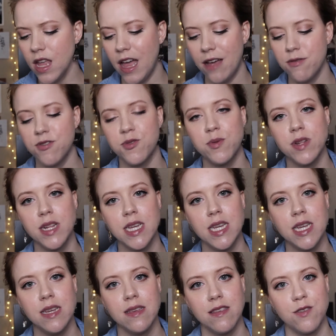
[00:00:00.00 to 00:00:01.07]
I was
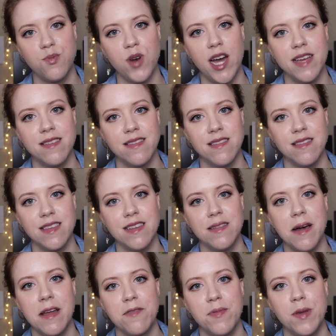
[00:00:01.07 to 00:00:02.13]
really surprised to see a
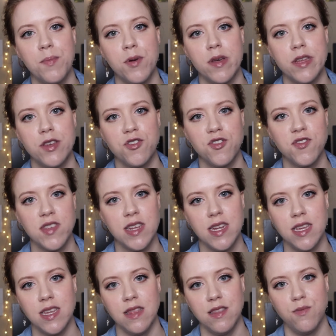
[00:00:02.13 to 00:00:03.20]
lot of people interested
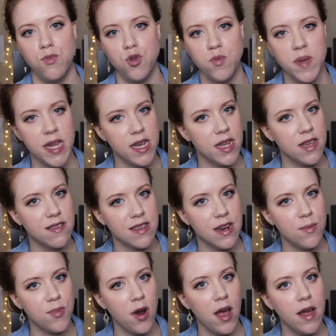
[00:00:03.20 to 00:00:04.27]
in the moon paintings that
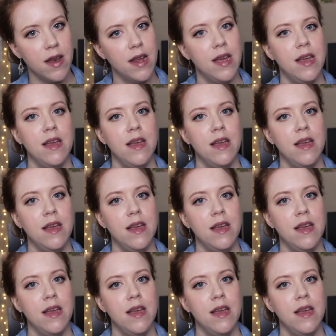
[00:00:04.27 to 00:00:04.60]
I brought.